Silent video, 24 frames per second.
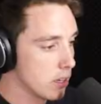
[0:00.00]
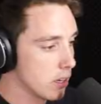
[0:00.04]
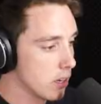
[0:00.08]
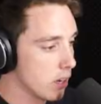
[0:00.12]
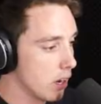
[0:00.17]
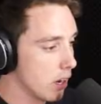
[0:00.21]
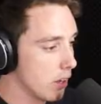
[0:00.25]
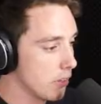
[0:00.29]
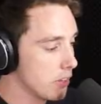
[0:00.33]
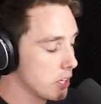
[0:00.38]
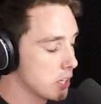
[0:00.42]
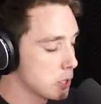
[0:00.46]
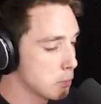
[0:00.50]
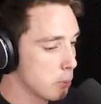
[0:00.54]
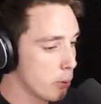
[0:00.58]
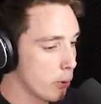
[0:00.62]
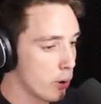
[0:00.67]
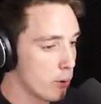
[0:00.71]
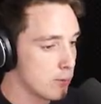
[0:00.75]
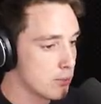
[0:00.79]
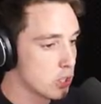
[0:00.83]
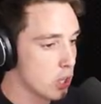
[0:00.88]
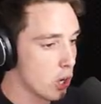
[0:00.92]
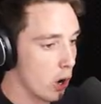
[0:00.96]
Oh, this
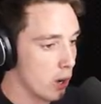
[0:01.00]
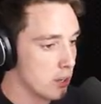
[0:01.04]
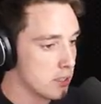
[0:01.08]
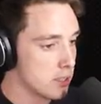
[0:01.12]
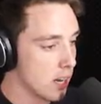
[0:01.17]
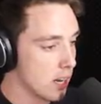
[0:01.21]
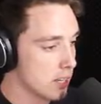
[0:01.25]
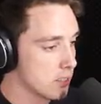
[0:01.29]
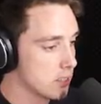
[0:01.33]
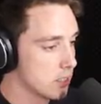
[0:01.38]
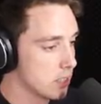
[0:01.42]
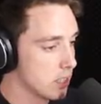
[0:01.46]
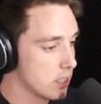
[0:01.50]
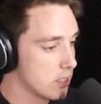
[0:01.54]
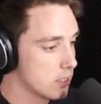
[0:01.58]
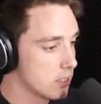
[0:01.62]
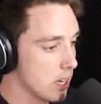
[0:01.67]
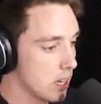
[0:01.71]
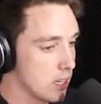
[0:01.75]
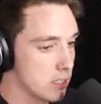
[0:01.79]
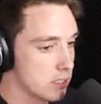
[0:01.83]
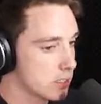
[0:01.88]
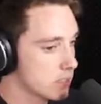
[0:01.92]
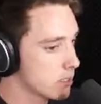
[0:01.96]
proves God doesn't
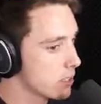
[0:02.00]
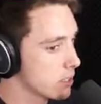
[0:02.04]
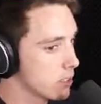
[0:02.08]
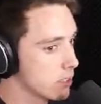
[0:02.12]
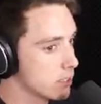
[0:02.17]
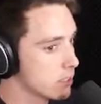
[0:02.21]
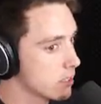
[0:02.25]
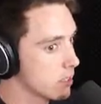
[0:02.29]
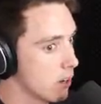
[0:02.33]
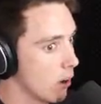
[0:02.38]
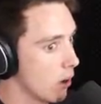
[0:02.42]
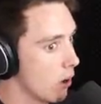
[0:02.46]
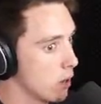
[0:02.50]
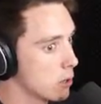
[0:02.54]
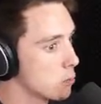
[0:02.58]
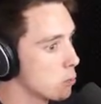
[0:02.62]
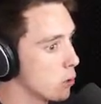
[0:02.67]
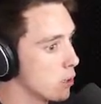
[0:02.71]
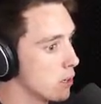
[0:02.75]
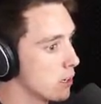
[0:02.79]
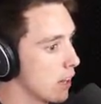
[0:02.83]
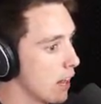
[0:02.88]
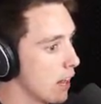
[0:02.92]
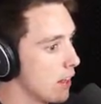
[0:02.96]
exist, because God
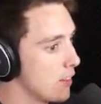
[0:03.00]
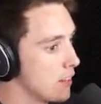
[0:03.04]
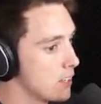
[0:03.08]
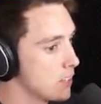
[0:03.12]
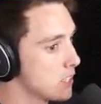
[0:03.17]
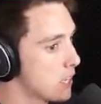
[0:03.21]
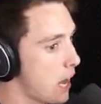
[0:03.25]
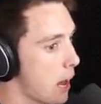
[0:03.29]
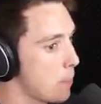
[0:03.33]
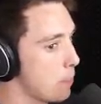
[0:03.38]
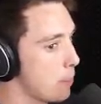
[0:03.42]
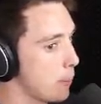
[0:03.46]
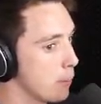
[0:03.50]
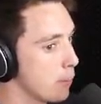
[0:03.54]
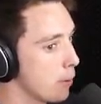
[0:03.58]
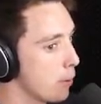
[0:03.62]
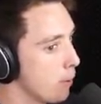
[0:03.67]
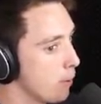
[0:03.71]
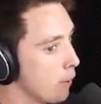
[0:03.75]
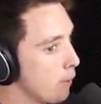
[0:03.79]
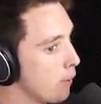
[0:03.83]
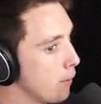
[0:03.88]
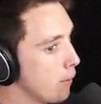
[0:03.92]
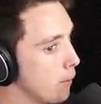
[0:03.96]
wouldn't let this happen.
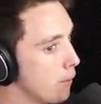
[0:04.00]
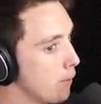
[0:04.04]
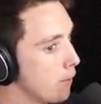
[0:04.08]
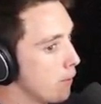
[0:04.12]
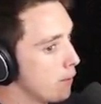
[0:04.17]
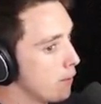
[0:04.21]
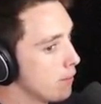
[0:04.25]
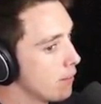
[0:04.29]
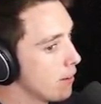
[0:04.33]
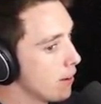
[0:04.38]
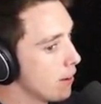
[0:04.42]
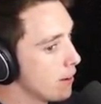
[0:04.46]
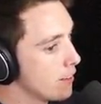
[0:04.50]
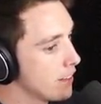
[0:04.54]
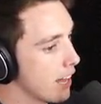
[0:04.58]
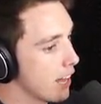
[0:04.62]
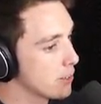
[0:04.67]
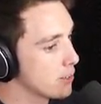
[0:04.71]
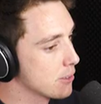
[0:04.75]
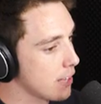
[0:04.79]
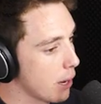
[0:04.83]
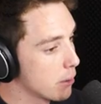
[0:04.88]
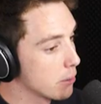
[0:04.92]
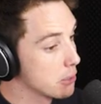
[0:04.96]

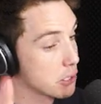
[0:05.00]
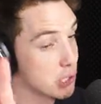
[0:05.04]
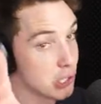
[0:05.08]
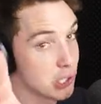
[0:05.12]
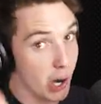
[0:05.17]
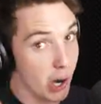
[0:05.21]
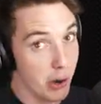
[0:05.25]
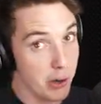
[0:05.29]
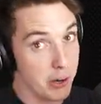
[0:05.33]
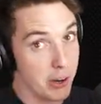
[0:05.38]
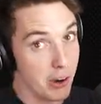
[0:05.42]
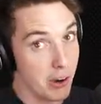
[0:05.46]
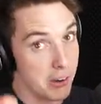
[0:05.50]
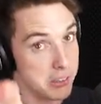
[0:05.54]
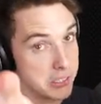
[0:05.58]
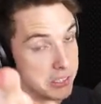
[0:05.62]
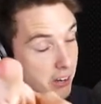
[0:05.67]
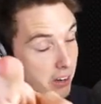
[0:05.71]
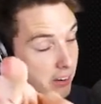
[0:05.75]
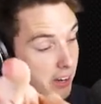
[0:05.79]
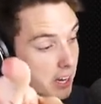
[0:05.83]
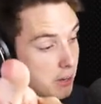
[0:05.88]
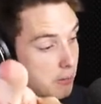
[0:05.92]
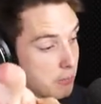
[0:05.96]
That was a joke, guys.
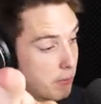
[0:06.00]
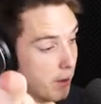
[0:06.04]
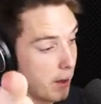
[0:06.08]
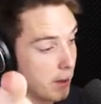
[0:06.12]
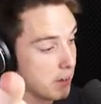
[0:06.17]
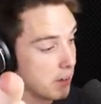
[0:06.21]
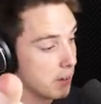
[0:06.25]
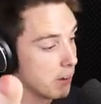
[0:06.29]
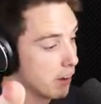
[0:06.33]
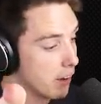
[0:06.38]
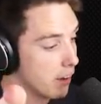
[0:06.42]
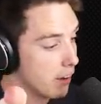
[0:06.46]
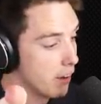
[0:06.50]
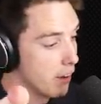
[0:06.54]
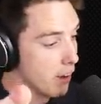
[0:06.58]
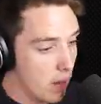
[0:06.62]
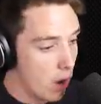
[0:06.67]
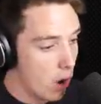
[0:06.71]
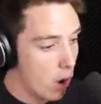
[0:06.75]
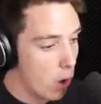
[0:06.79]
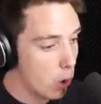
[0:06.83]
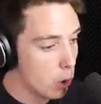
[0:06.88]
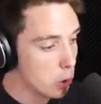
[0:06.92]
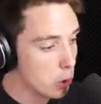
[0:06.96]
Don't get offended.
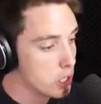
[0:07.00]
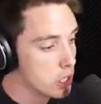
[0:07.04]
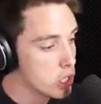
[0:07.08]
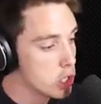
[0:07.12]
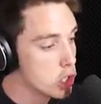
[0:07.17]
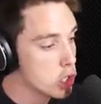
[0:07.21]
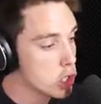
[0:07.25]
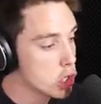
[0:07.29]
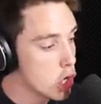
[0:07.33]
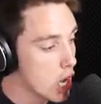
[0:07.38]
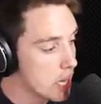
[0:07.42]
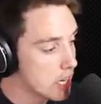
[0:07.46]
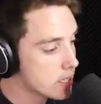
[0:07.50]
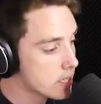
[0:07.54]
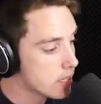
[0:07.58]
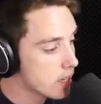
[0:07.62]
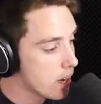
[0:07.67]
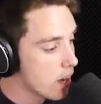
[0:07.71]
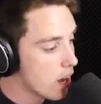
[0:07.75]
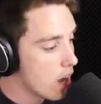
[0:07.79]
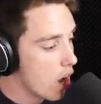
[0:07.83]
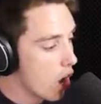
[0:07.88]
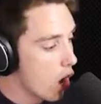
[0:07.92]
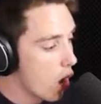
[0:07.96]
Holy shit.
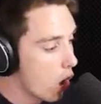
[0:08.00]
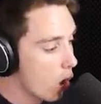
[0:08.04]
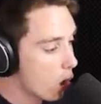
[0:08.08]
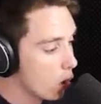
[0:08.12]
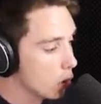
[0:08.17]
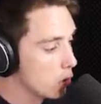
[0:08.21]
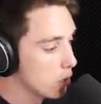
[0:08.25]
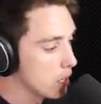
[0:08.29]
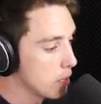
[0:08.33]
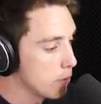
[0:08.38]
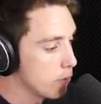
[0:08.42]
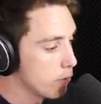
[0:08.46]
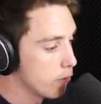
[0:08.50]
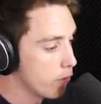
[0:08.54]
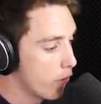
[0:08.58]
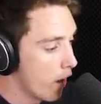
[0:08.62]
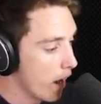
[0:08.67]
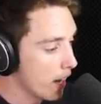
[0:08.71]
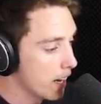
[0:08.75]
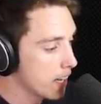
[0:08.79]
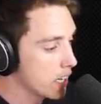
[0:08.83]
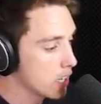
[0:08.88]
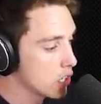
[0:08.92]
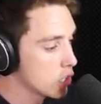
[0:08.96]
Holy
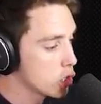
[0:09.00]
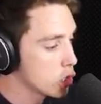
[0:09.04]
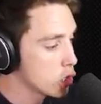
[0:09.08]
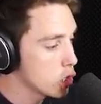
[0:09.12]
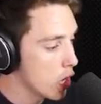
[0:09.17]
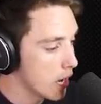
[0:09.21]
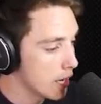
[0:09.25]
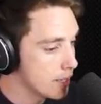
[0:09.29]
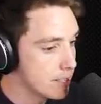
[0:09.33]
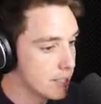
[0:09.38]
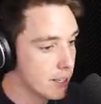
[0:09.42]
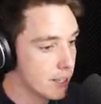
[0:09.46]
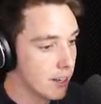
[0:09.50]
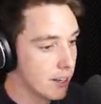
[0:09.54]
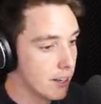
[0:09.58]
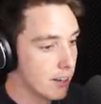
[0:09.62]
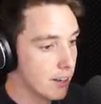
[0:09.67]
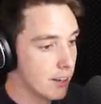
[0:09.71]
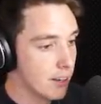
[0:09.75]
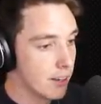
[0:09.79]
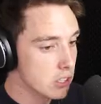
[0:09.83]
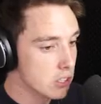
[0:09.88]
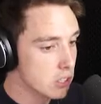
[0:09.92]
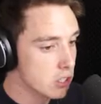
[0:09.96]
fucking shit.
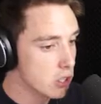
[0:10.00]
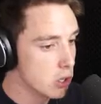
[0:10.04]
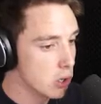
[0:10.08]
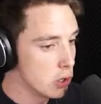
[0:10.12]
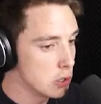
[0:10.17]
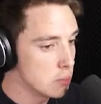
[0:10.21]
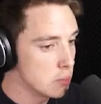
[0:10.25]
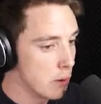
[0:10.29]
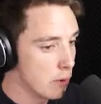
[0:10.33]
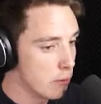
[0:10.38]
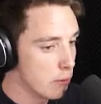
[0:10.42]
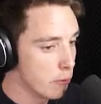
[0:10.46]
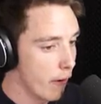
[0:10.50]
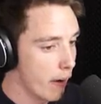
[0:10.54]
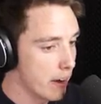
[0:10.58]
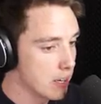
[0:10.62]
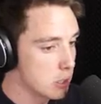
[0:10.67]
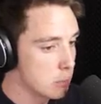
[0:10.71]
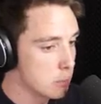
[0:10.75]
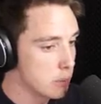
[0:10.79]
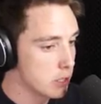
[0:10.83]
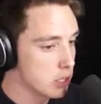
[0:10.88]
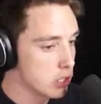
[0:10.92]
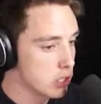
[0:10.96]
Excuse my
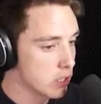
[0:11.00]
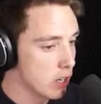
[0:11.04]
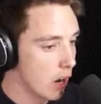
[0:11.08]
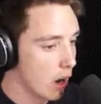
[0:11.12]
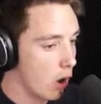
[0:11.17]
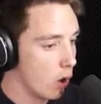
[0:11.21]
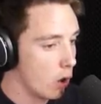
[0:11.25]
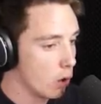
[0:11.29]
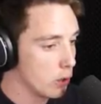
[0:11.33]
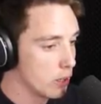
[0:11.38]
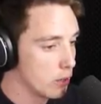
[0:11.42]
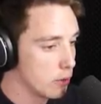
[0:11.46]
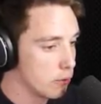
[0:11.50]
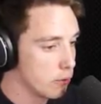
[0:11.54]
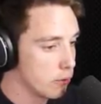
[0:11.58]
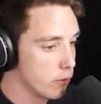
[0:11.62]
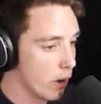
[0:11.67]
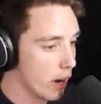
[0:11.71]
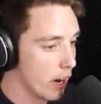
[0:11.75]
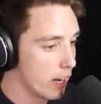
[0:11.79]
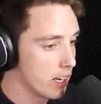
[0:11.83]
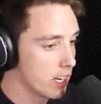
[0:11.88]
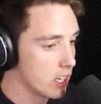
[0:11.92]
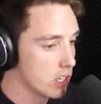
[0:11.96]
French, but just holy
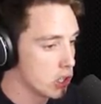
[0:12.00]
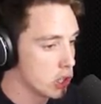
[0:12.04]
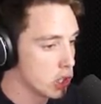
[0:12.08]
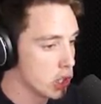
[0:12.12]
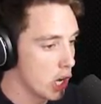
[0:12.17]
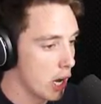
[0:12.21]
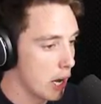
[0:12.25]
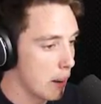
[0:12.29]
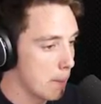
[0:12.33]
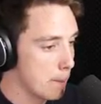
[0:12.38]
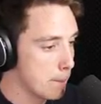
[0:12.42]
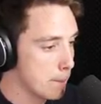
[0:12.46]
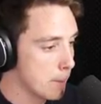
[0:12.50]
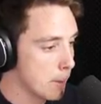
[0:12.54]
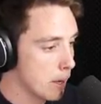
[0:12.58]
fucking shit.